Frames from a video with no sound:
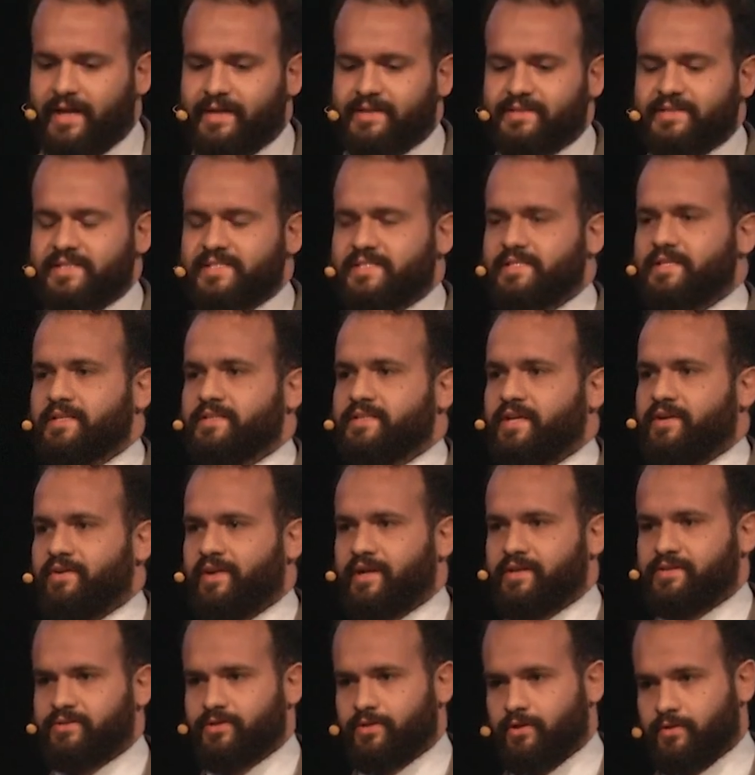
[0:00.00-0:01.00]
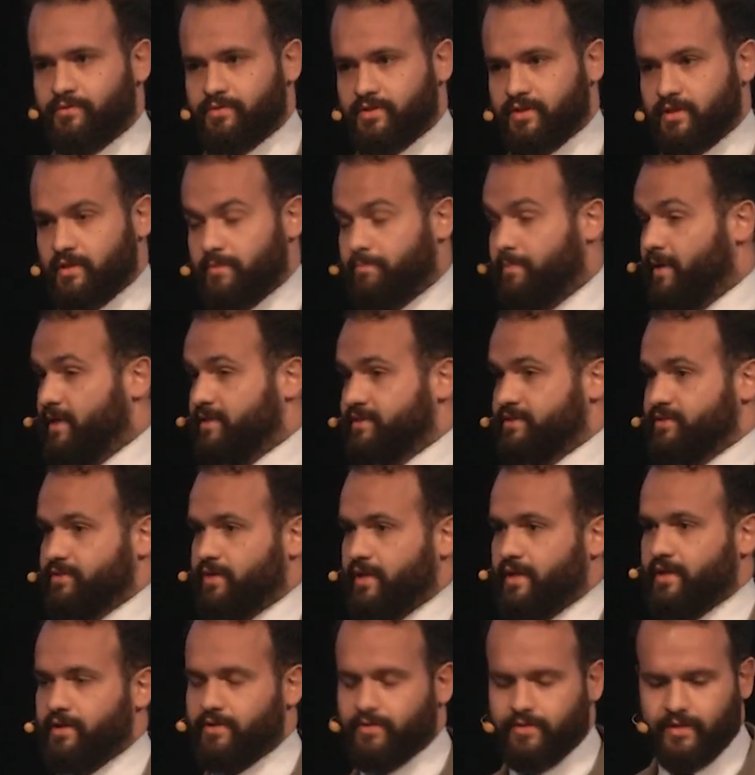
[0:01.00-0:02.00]
artistic director of the
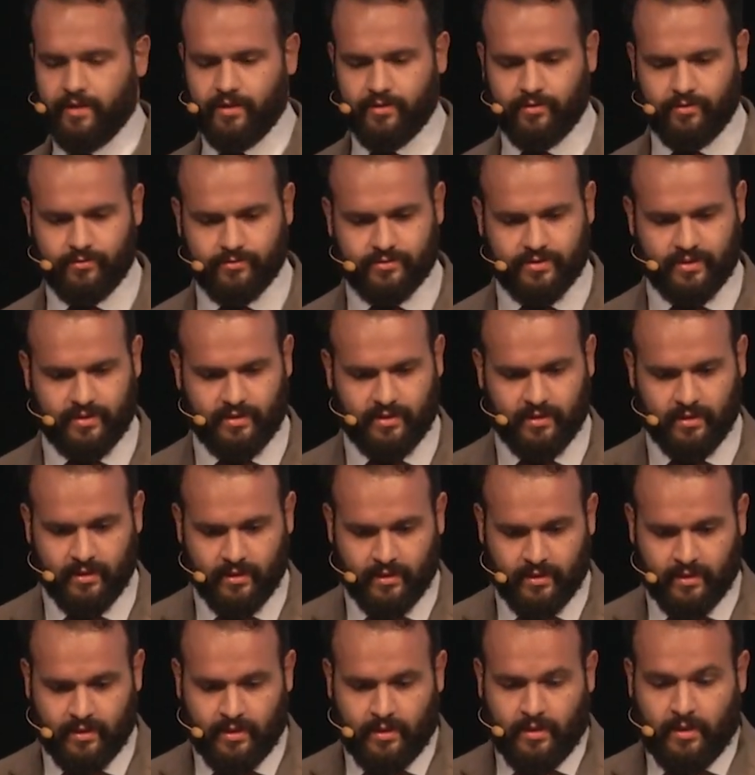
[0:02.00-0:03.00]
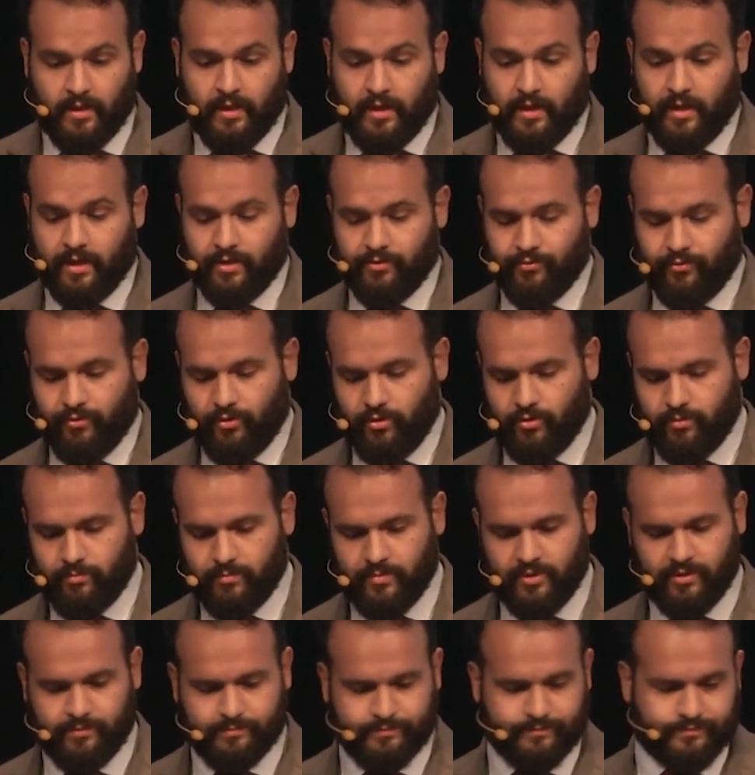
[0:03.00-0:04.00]
Pantheon iconic hotel in
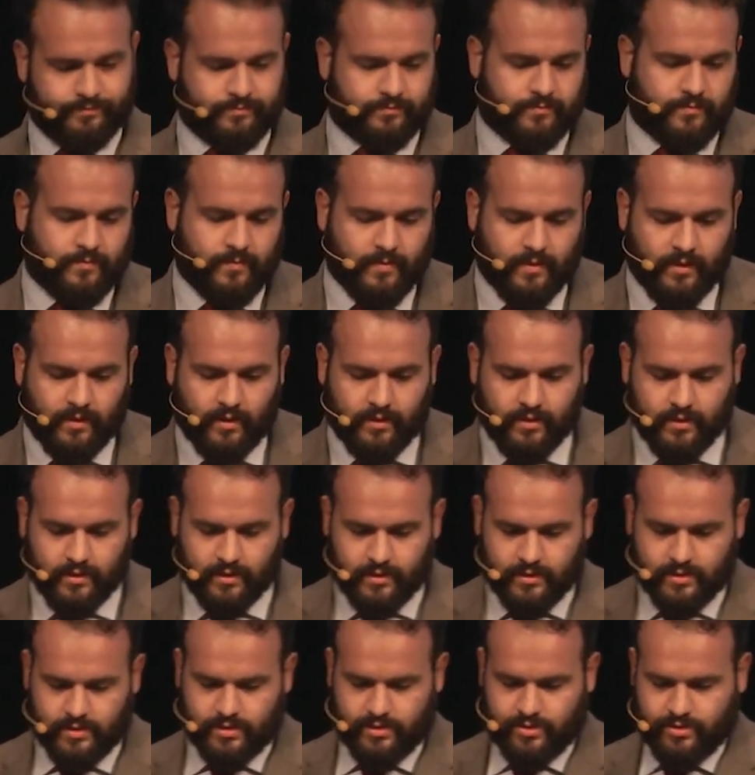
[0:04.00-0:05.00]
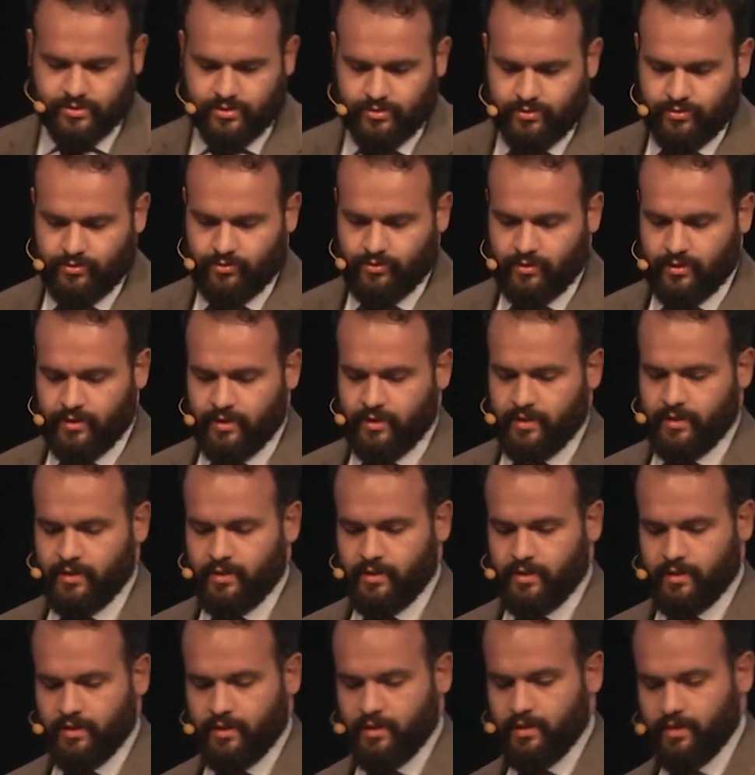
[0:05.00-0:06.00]
Rome. So,
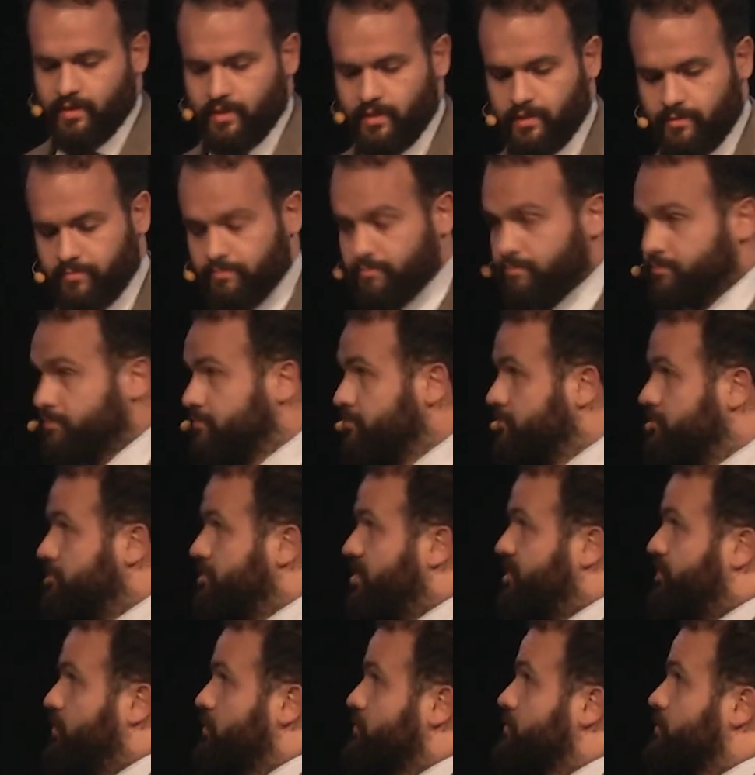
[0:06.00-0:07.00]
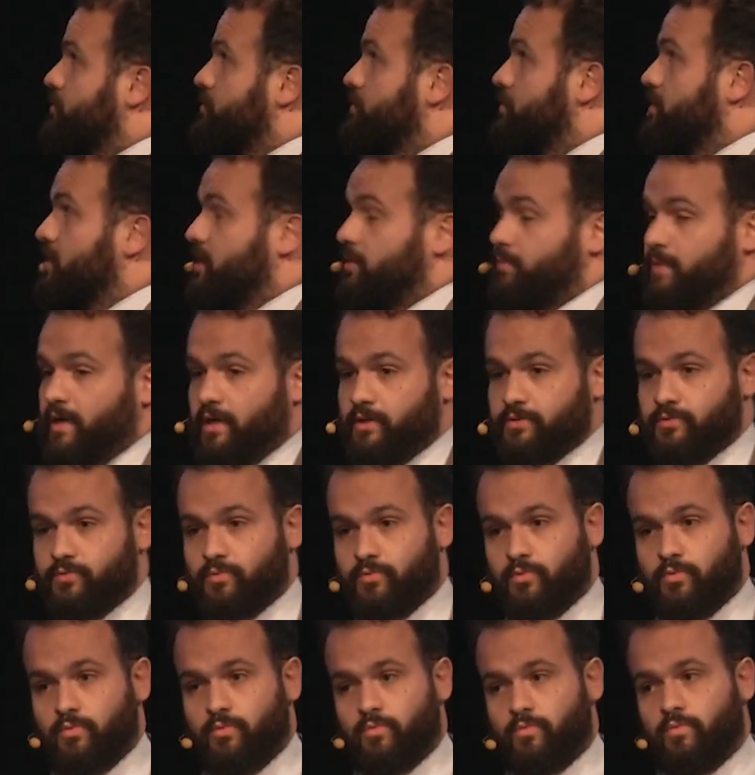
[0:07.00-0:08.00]
before to talk about
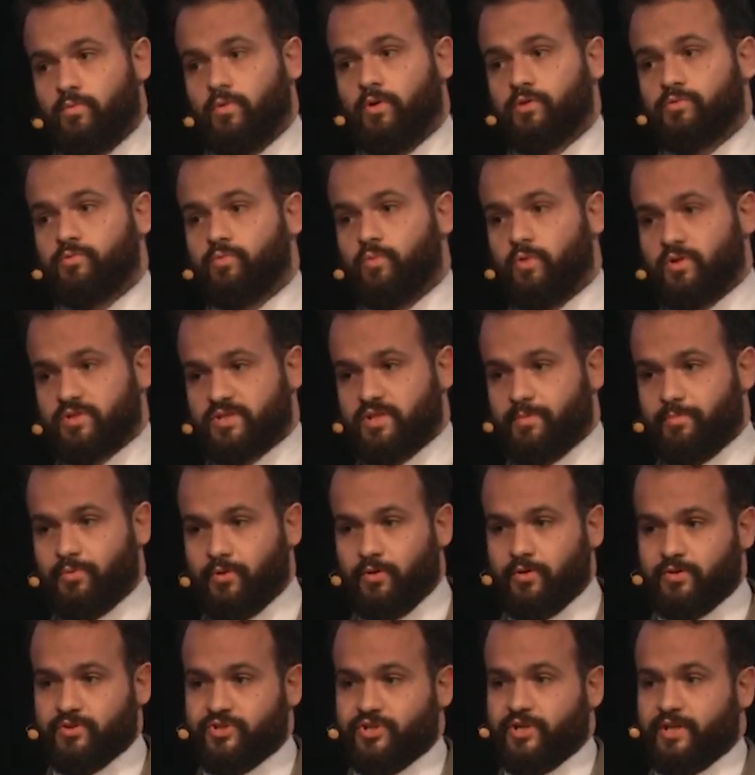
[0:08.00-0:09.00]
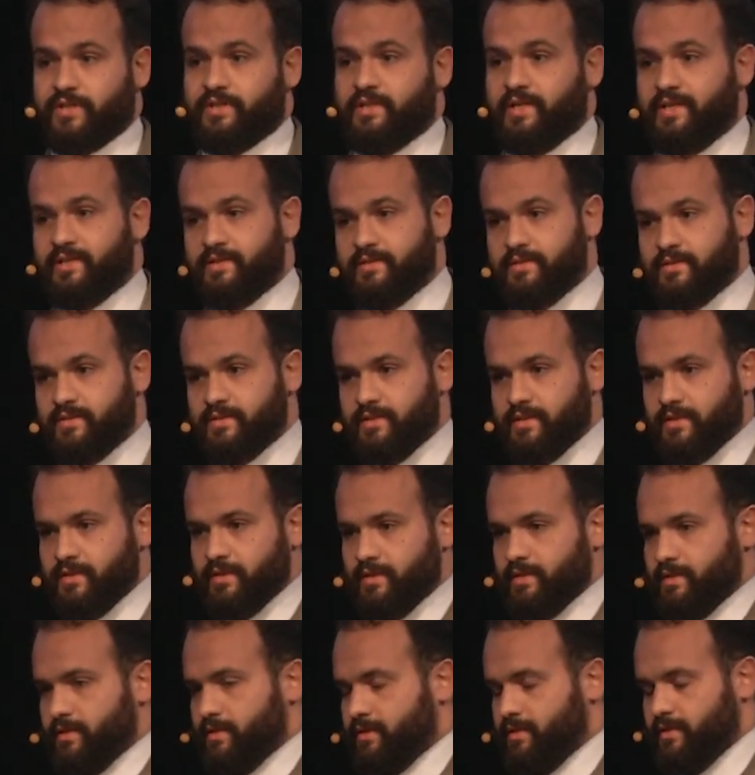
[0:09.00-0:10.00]
what was the project and
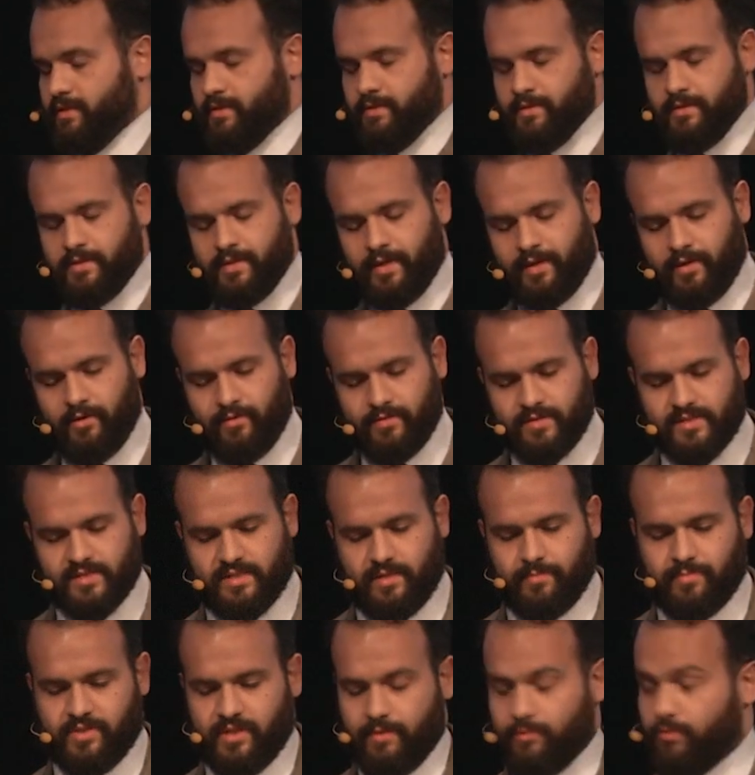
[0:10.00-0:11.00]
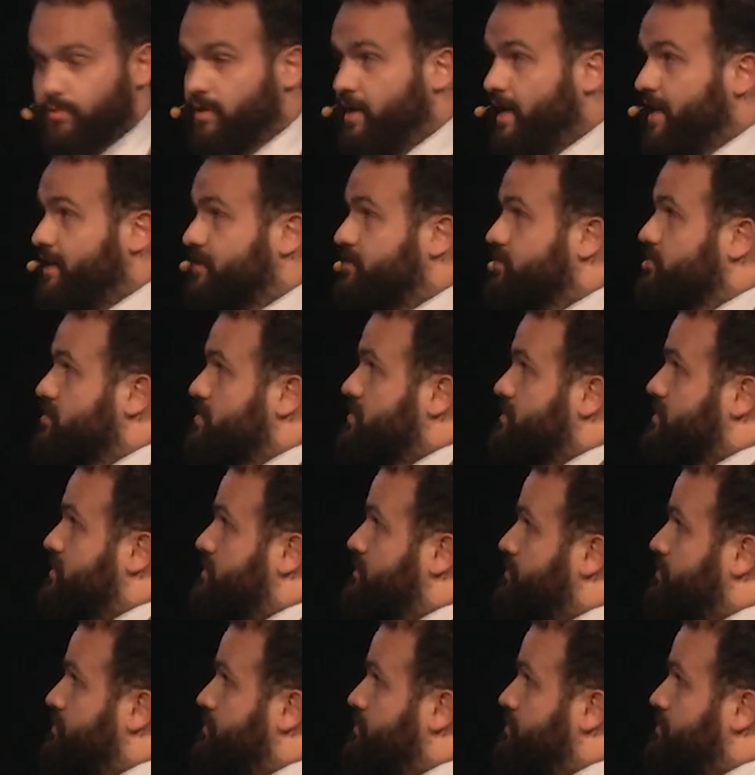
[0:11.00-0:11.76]
the concept, I would like to